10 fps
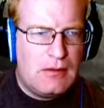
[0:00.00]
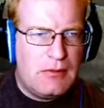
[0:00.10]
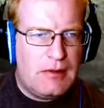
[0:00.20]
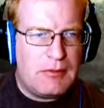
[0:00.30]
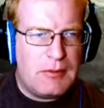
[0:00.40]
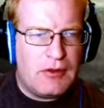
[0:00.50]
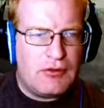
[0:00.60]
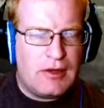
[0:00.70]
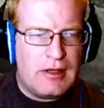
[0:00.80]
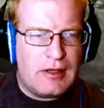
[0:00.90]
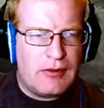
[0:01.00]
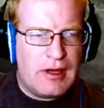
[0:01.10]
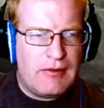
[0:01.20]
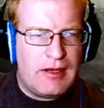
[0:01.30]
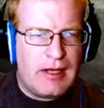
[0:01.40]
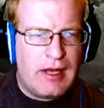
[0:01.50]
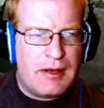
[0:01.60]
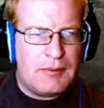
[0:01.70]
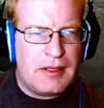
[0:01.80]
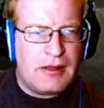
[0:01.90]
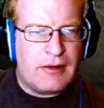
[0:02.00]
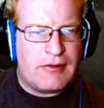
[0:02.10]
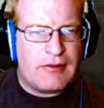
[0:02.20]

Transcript: Get some in the train. I don't have any on me. It's not